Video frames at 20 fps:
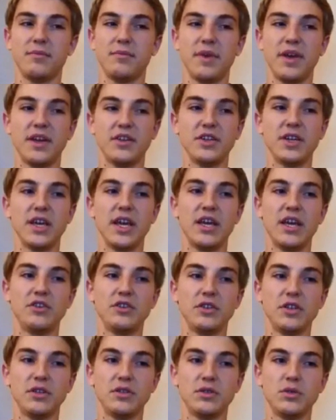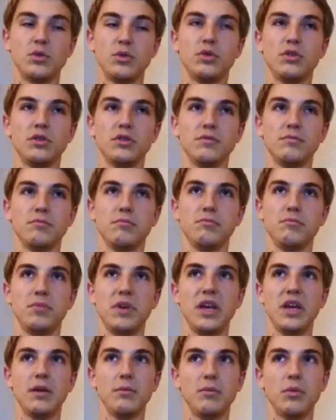education and schools
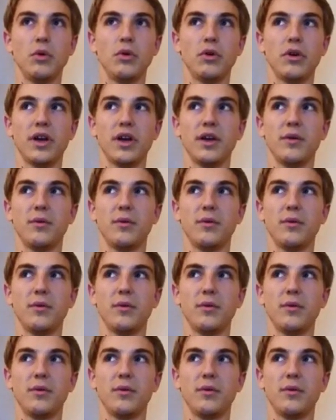being boring.